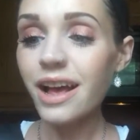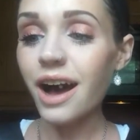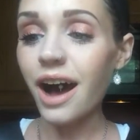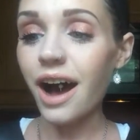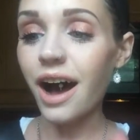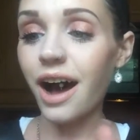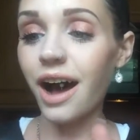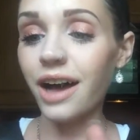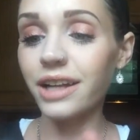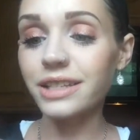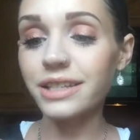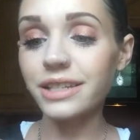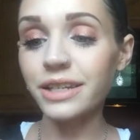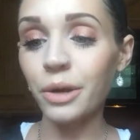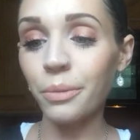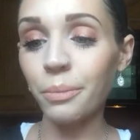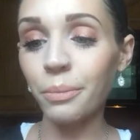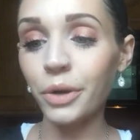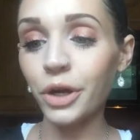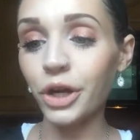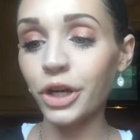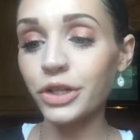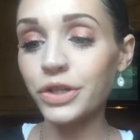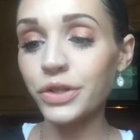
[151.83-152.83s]
It's
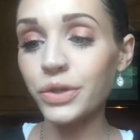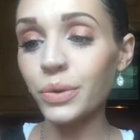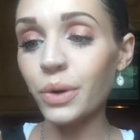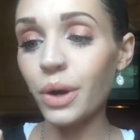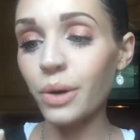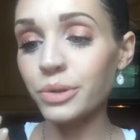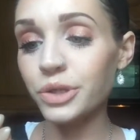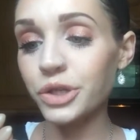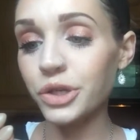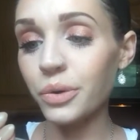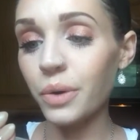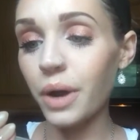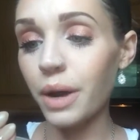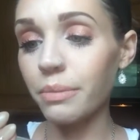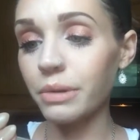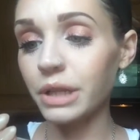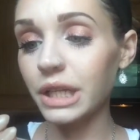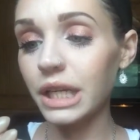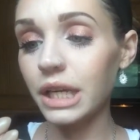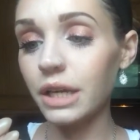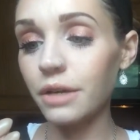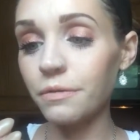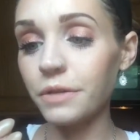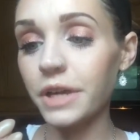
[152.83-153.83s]
number 202, I
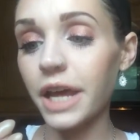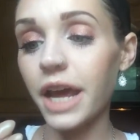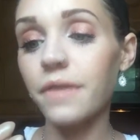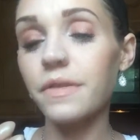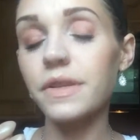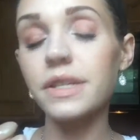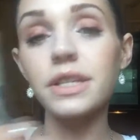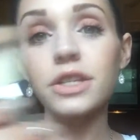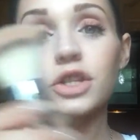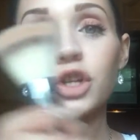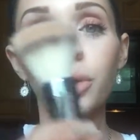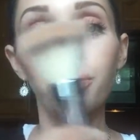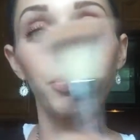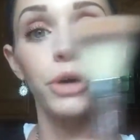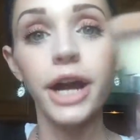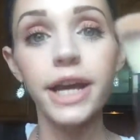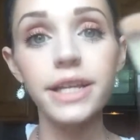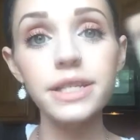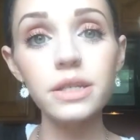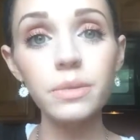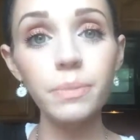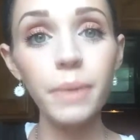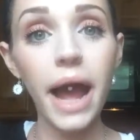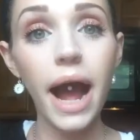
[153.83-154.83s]
believe. Yeah, this is their
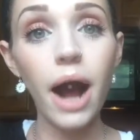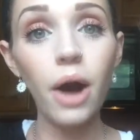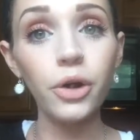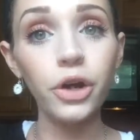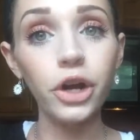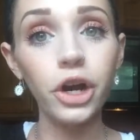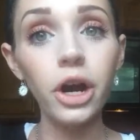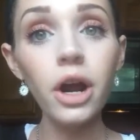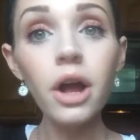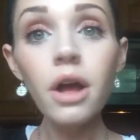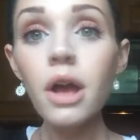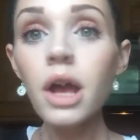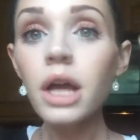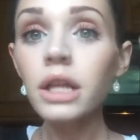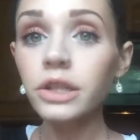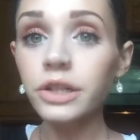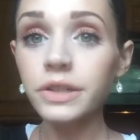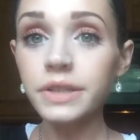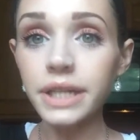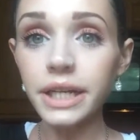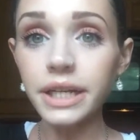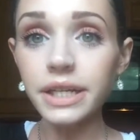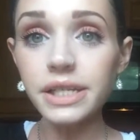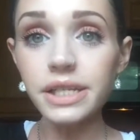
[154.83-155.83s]
pressed powder.
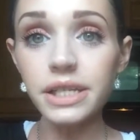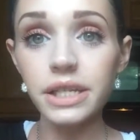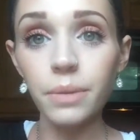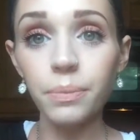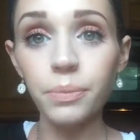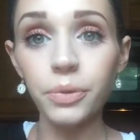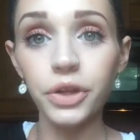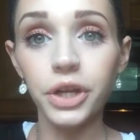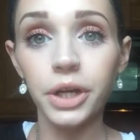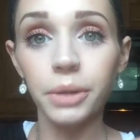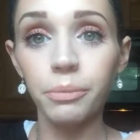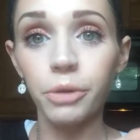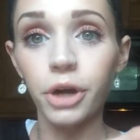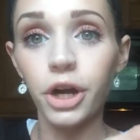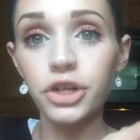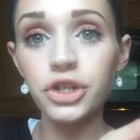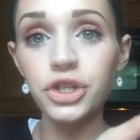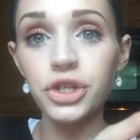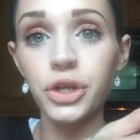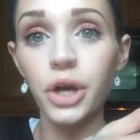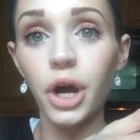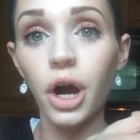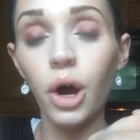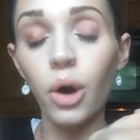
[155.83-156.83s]
Looks like a stippling
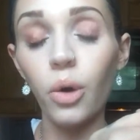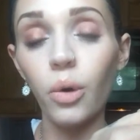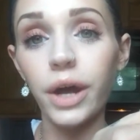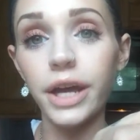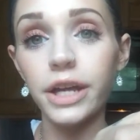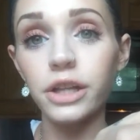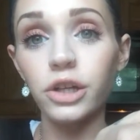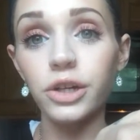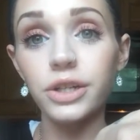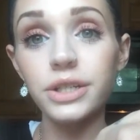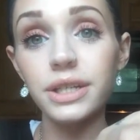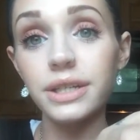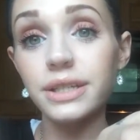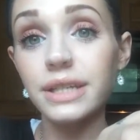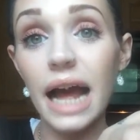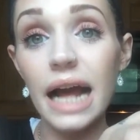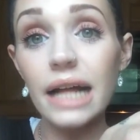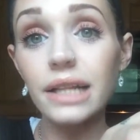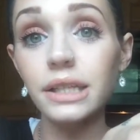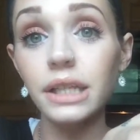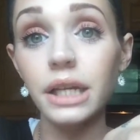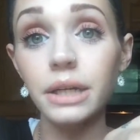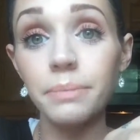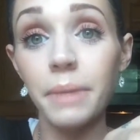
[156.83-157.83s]
brush, though. It looks
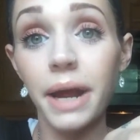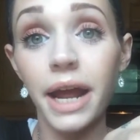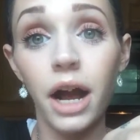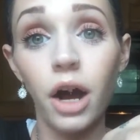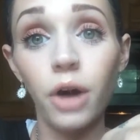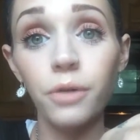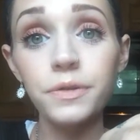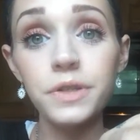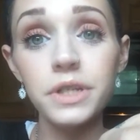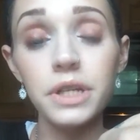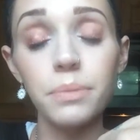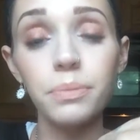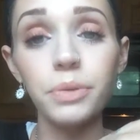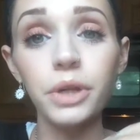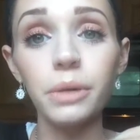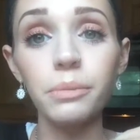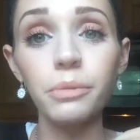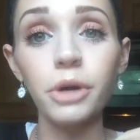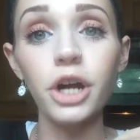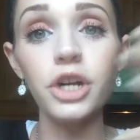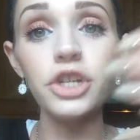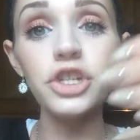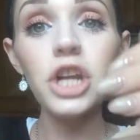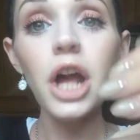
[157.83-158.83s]
exactly like my e.l.f. stippling
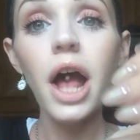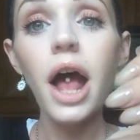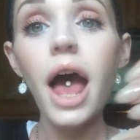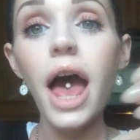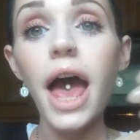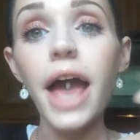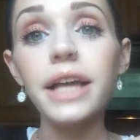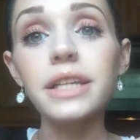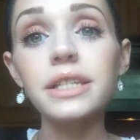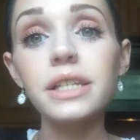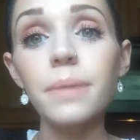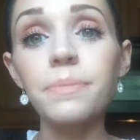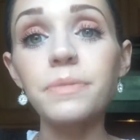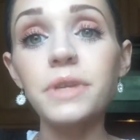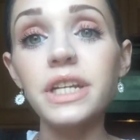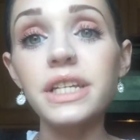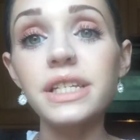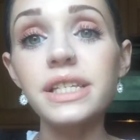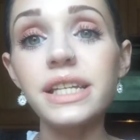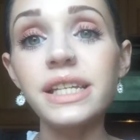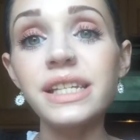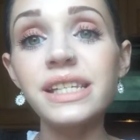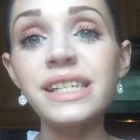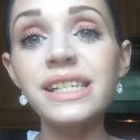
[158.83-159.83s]
brush, except it
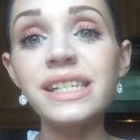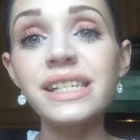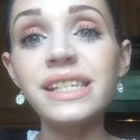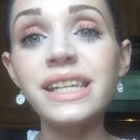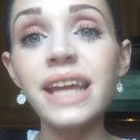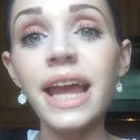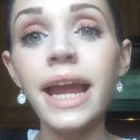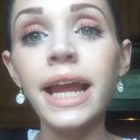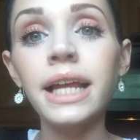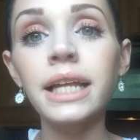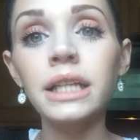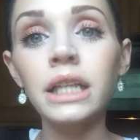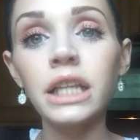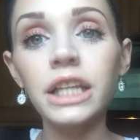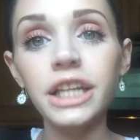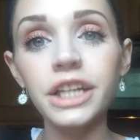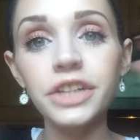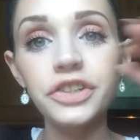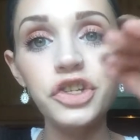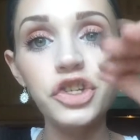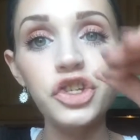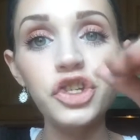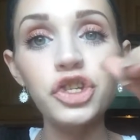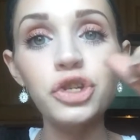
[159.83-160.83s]
is
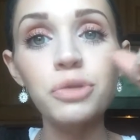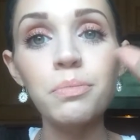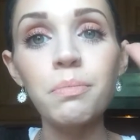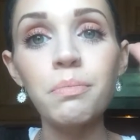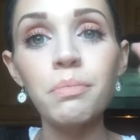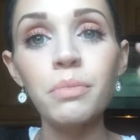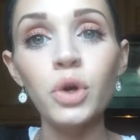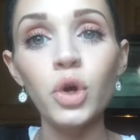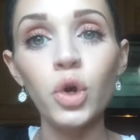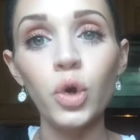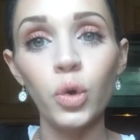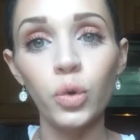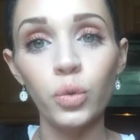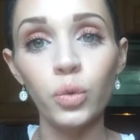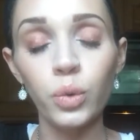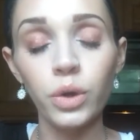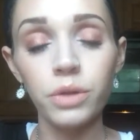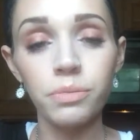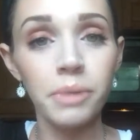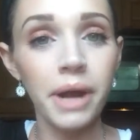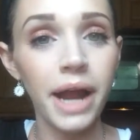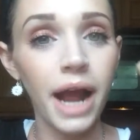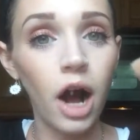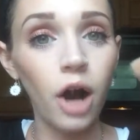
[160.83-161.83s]
insanely smooth.
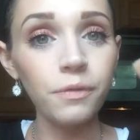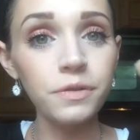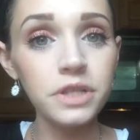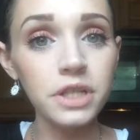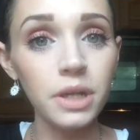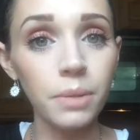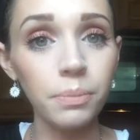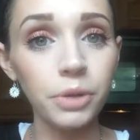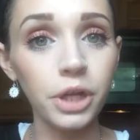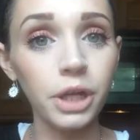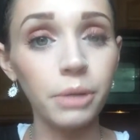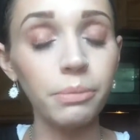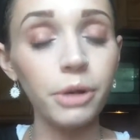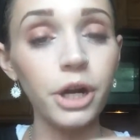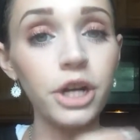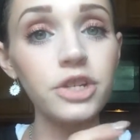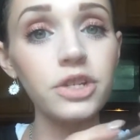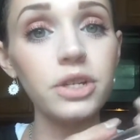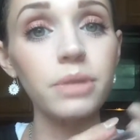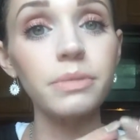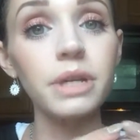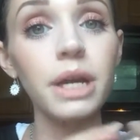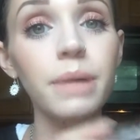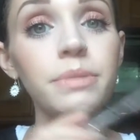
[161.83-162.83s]
With my e.l.f. stippling
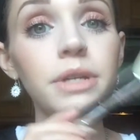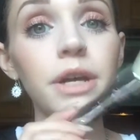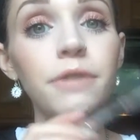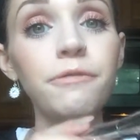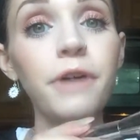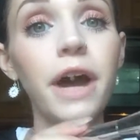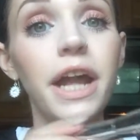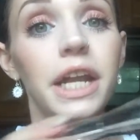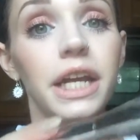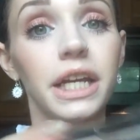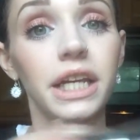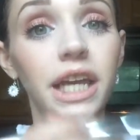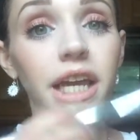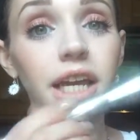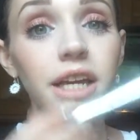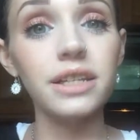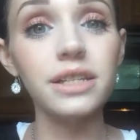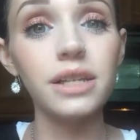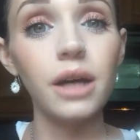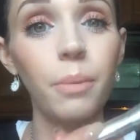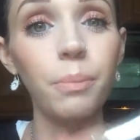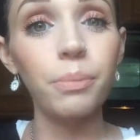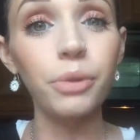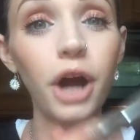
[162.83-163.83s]
brush, sometimes I find it
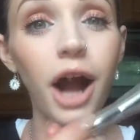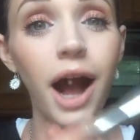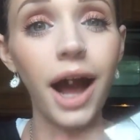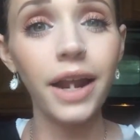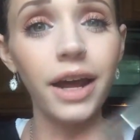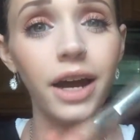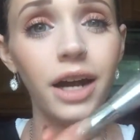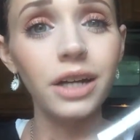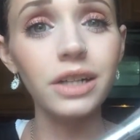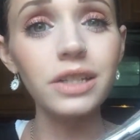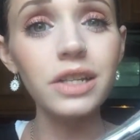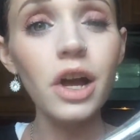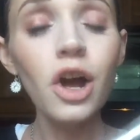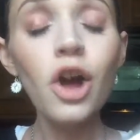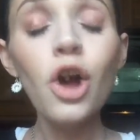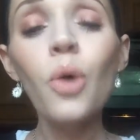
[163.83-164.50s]
kicks up product